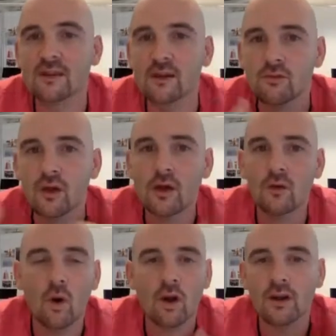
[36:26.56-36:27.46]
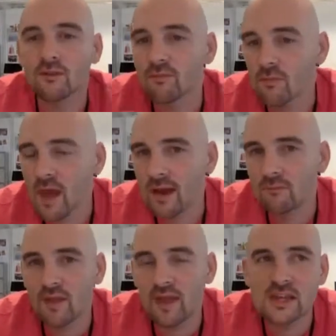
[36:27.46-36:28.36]
of what kind of
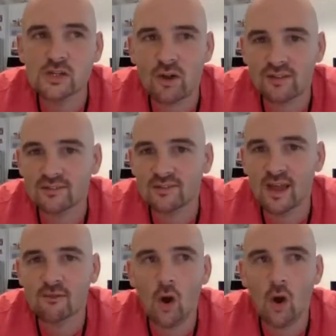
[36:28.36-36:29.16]
interests they